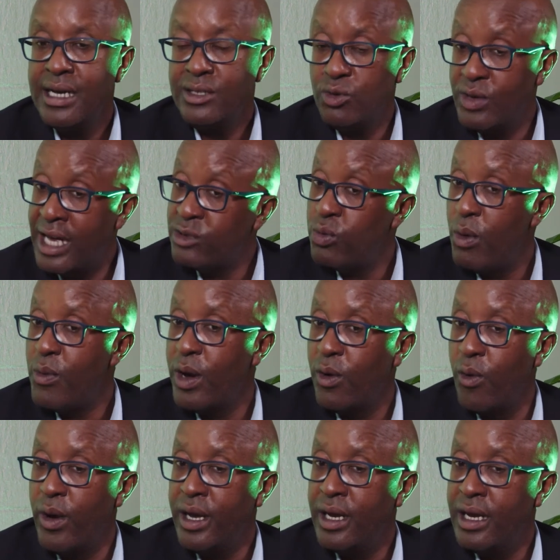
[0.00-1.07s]
Yeah. So that's where we're
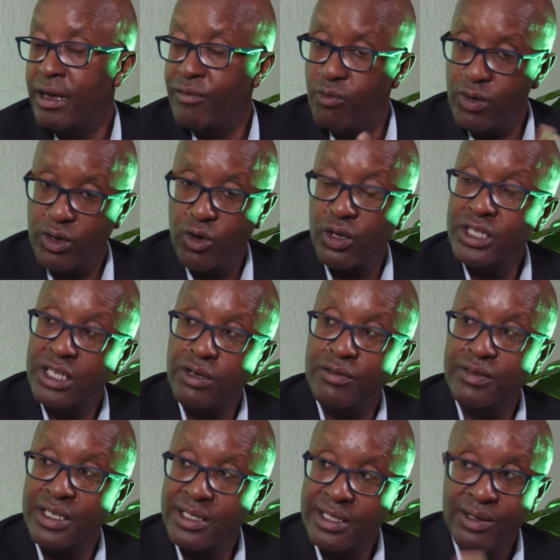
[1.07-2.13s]
going. If we don't
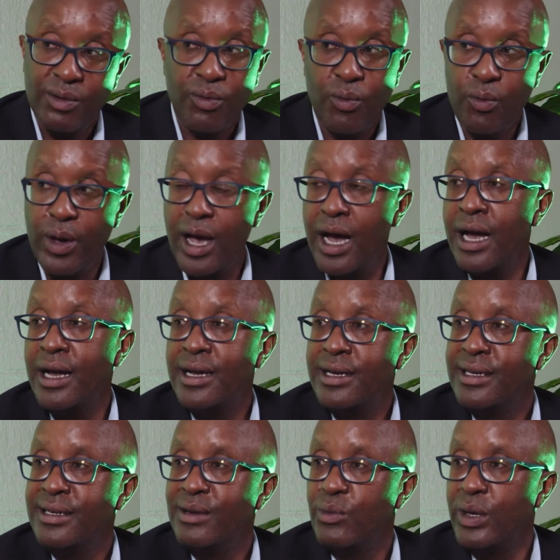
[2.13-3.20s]
innovate, we're
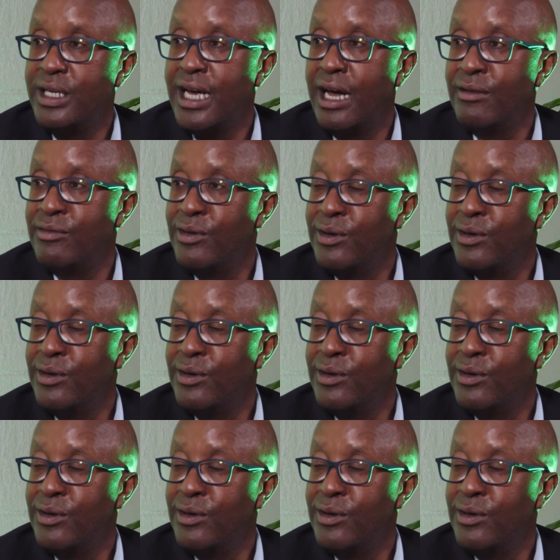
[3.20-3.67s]
done